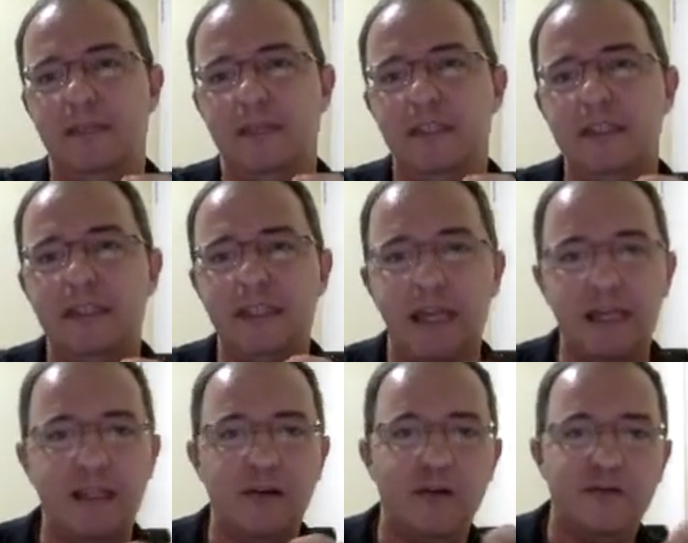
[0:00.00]

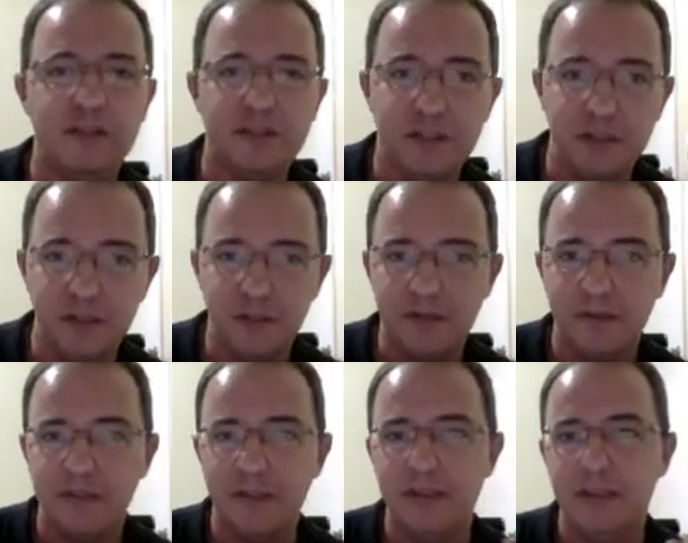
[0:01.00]
instead of a circuit.
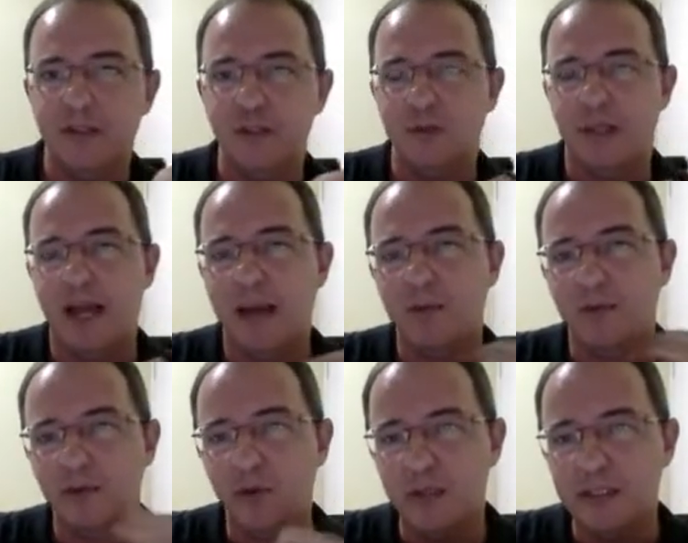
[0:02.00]
So the
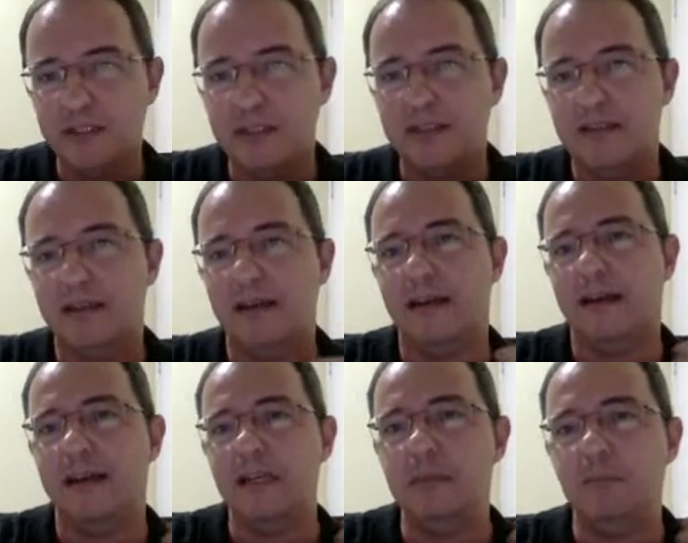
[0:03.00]
Hamiltonian
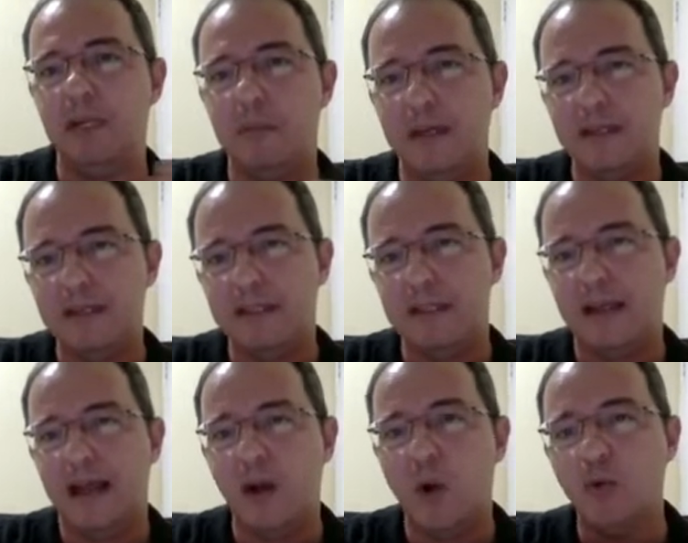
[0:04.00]
implements
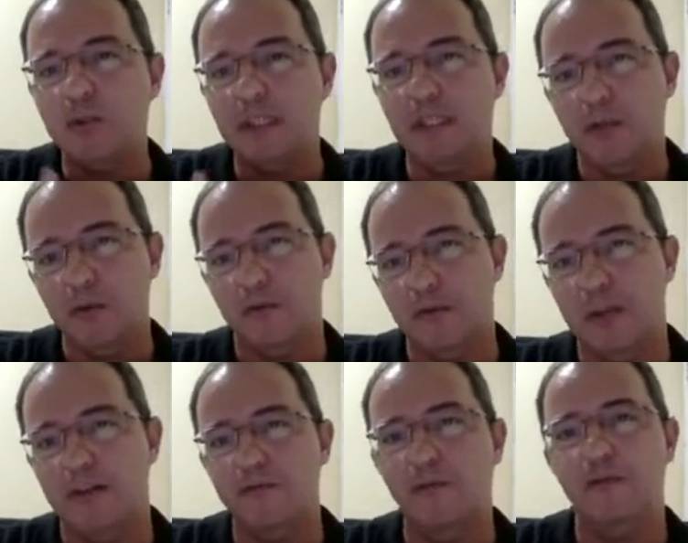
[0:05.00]
a continuous
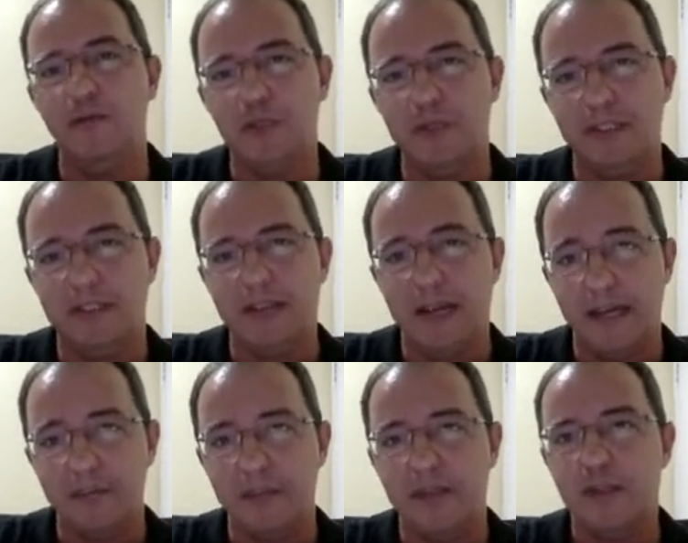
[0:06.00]
evolution in time.
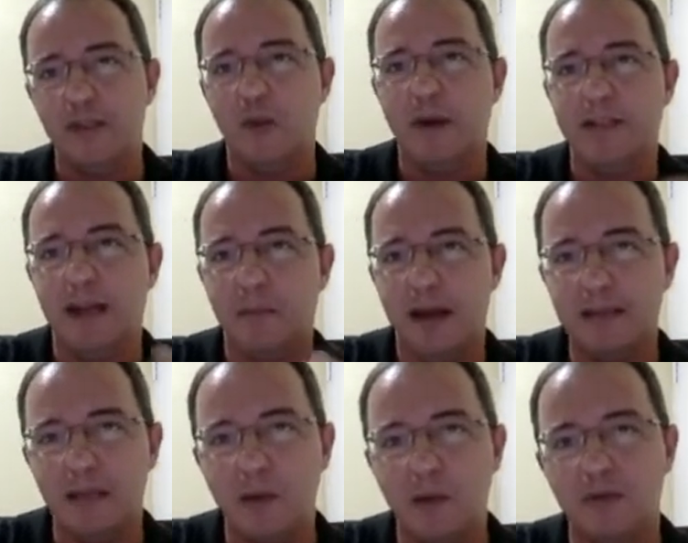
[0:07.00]
So
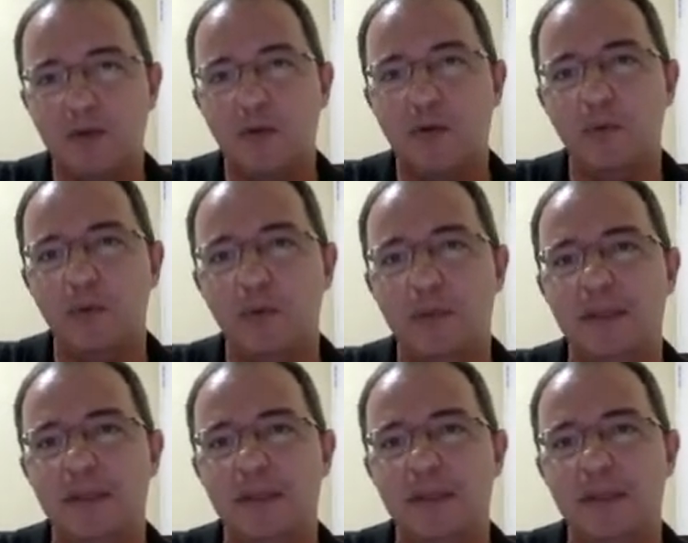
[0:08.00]
adiabatic quantum computing